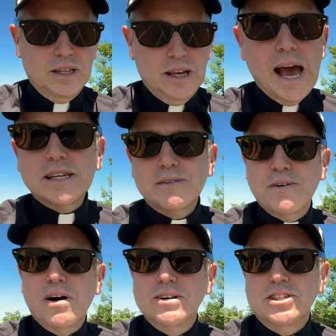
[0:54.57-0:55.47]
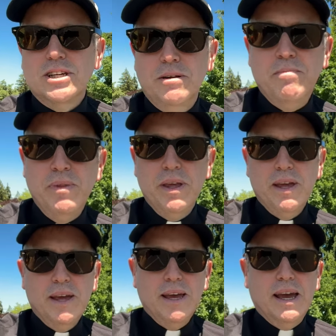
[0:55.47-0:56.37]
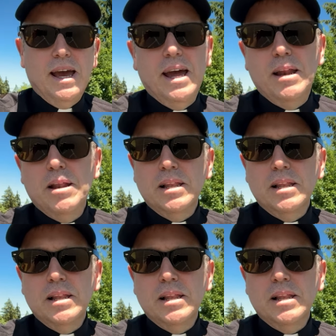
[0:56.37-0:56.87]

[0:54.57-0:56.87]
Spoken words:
asphalt and